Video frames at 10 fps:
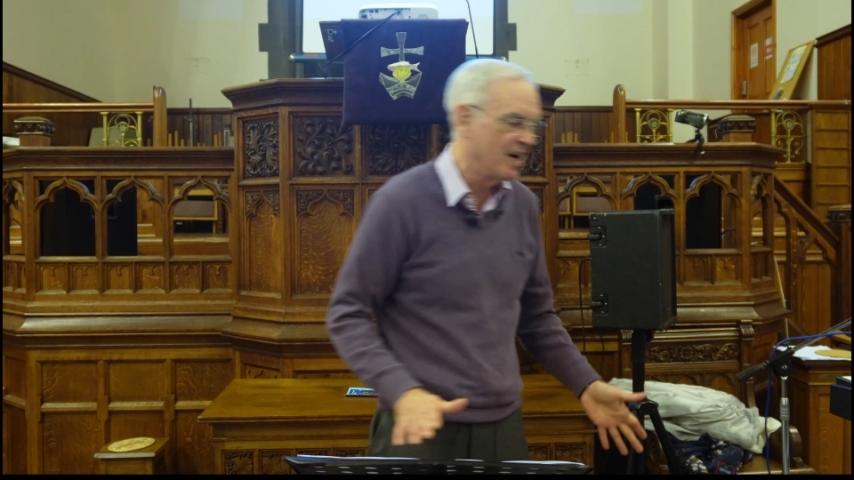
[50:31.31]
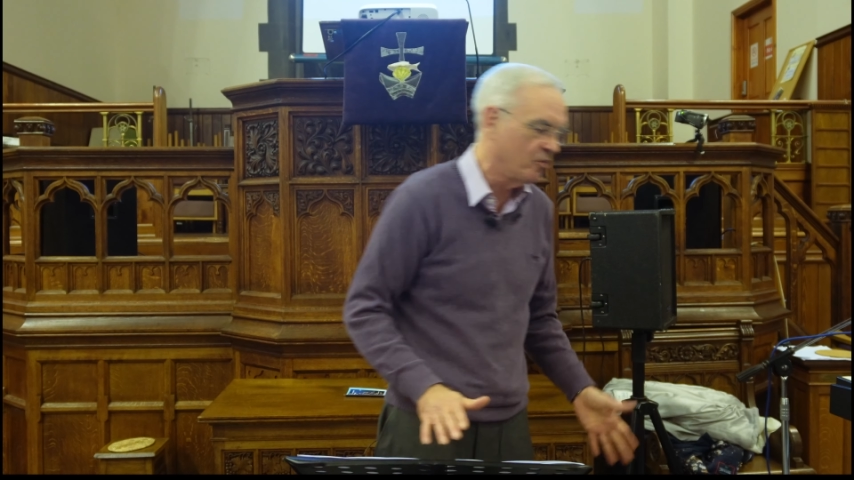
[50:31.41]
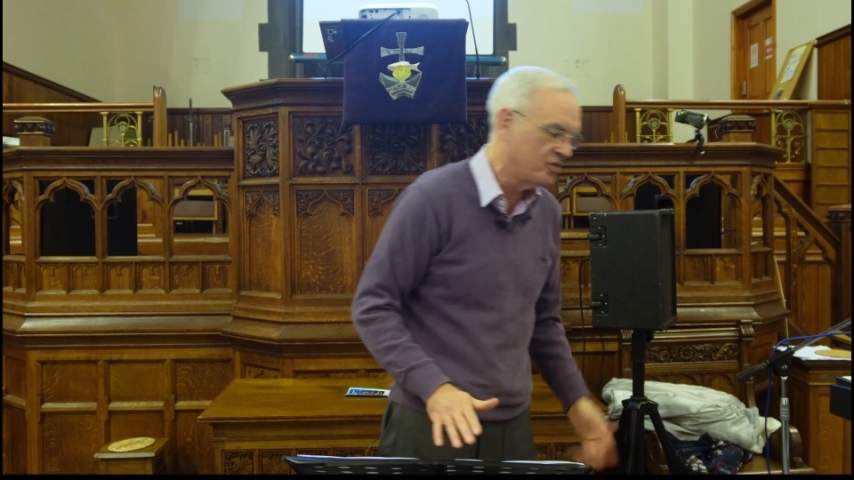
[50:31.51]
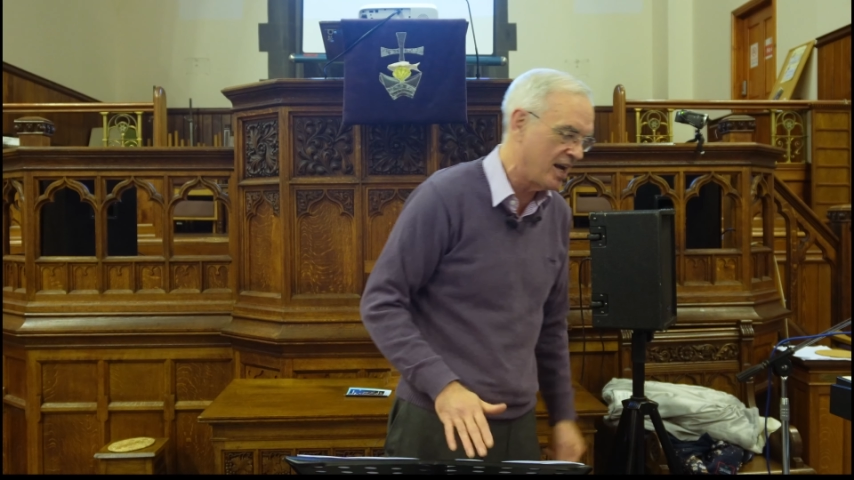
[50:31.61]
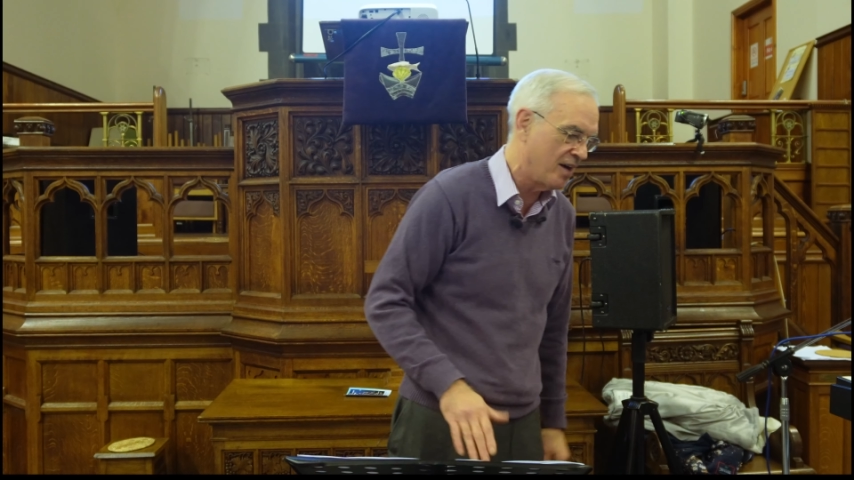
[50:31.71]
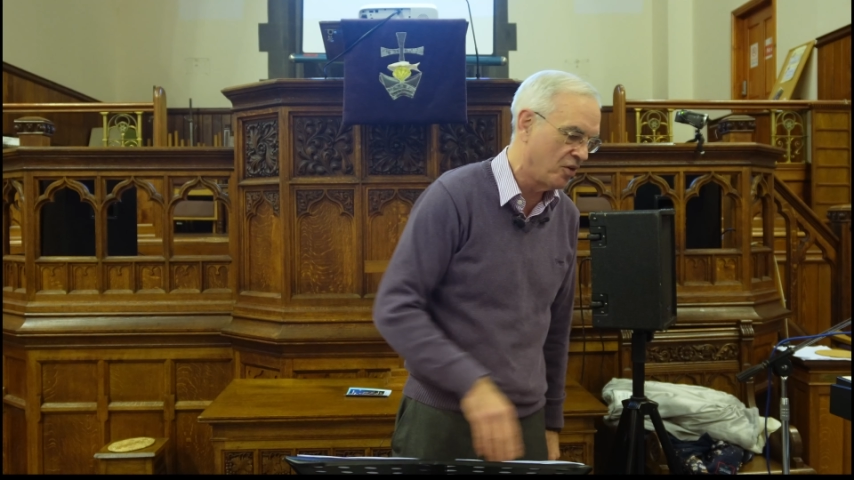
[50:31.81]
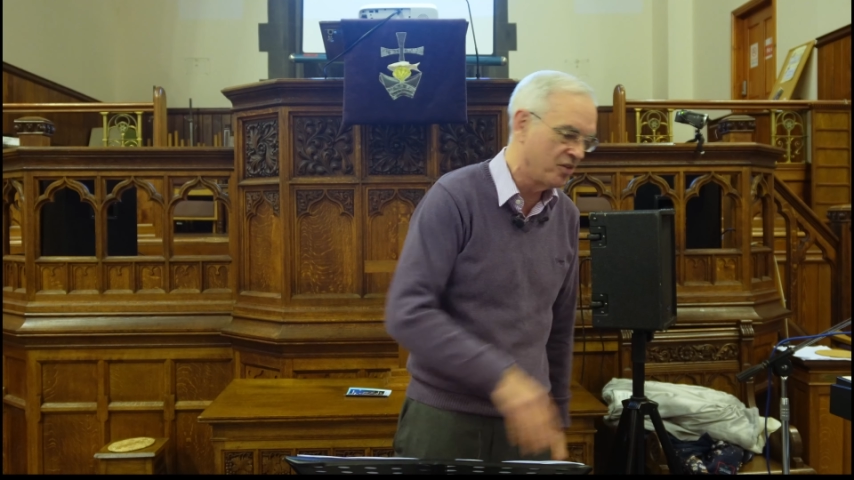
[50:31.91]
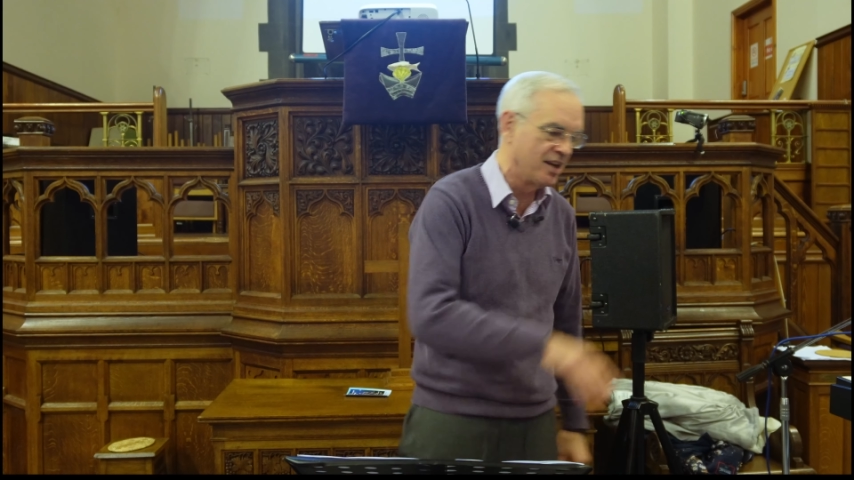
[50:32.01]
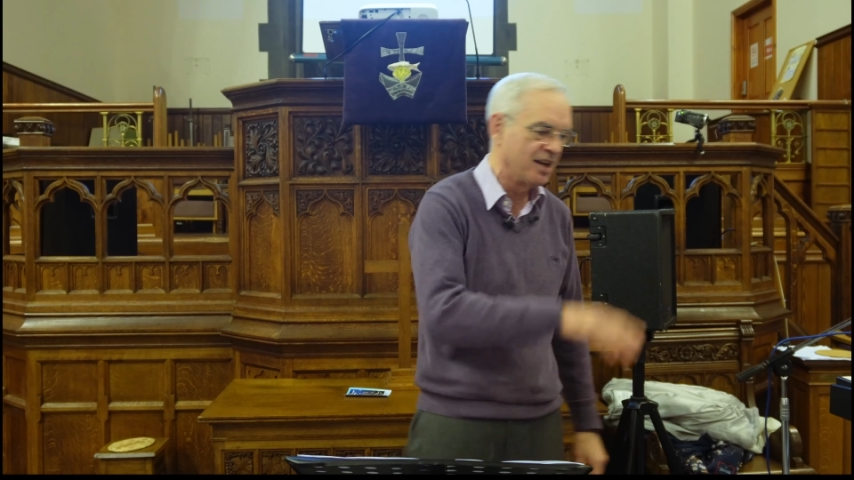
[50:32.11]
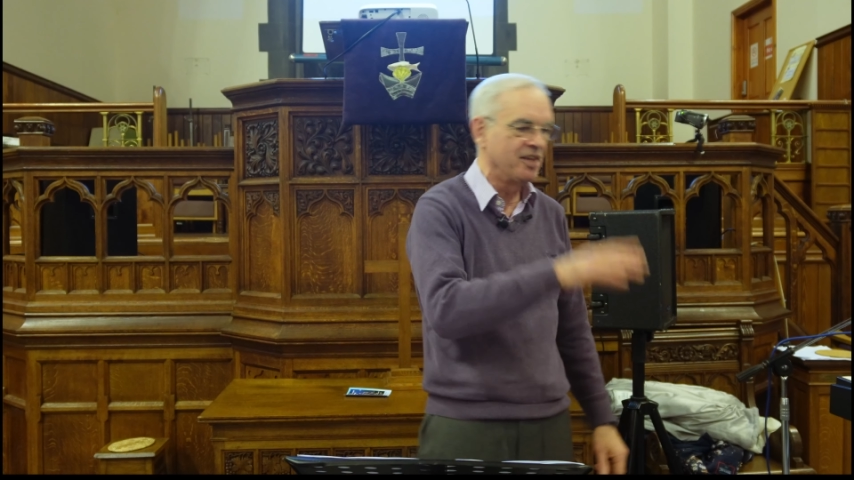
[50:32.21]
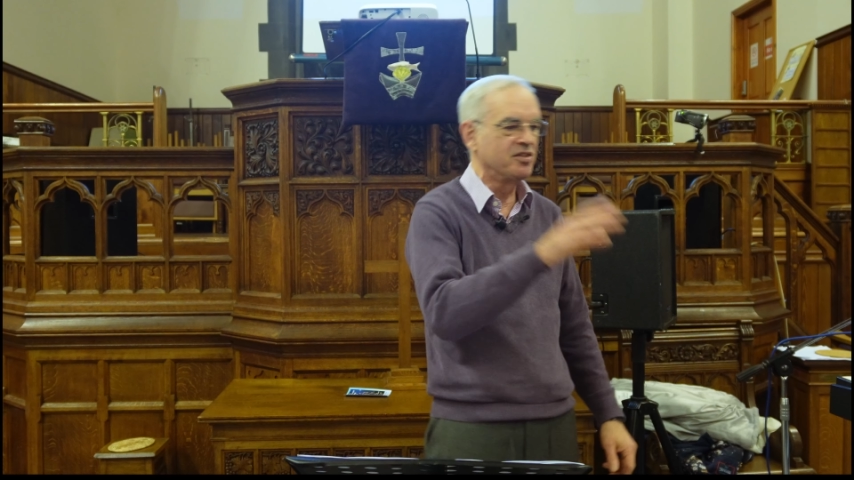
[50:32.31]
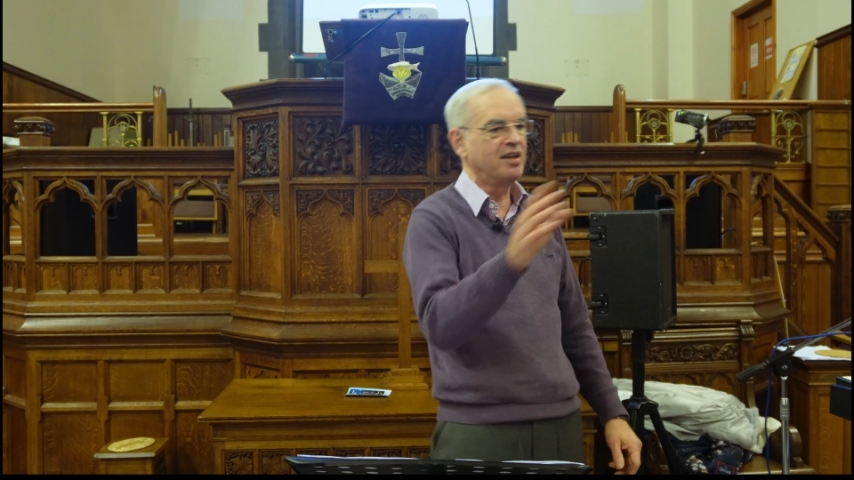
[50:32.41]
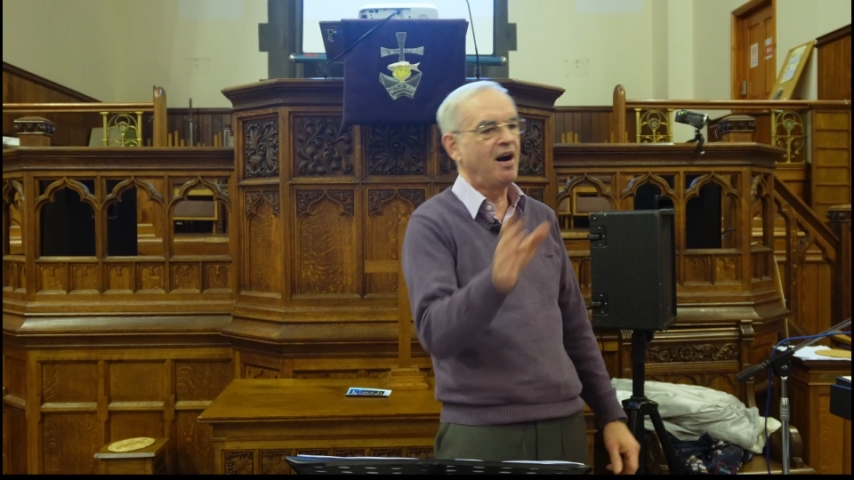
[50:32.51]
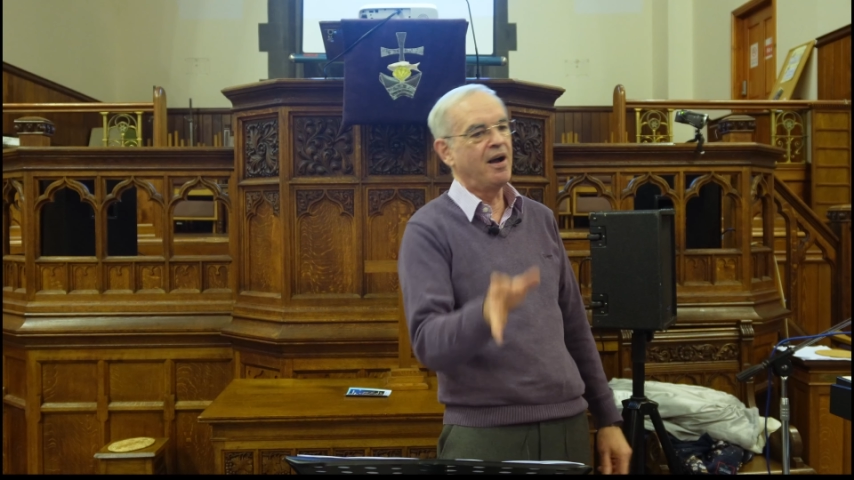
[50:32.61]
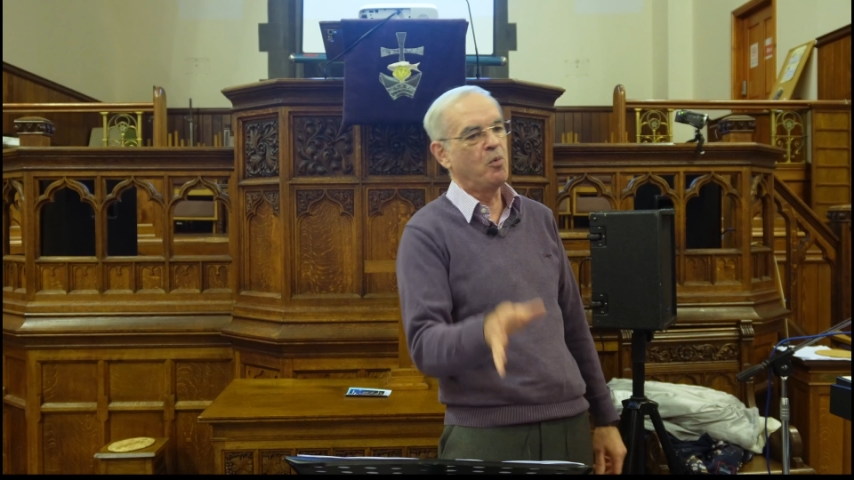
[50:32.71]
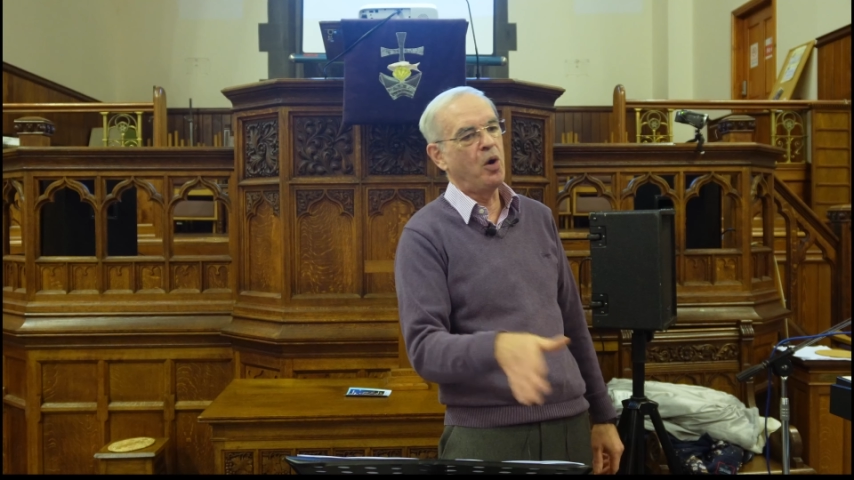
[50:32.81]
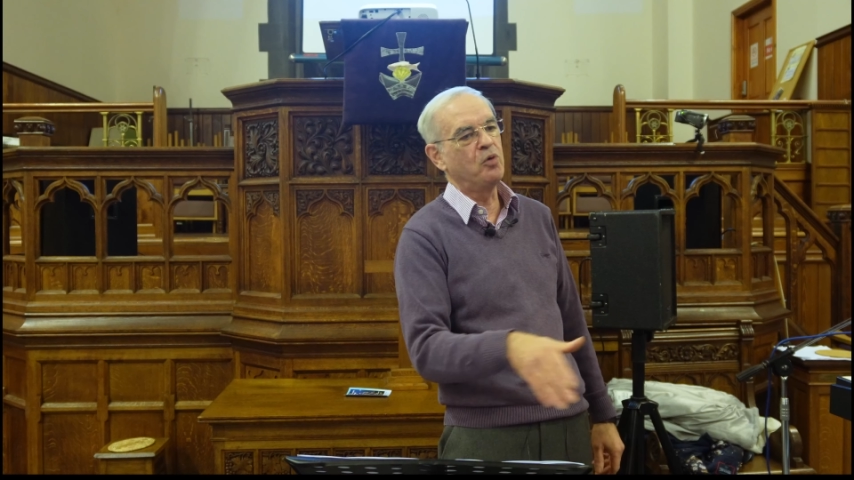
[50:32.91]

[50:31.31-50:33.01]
knelt down on the London Eye,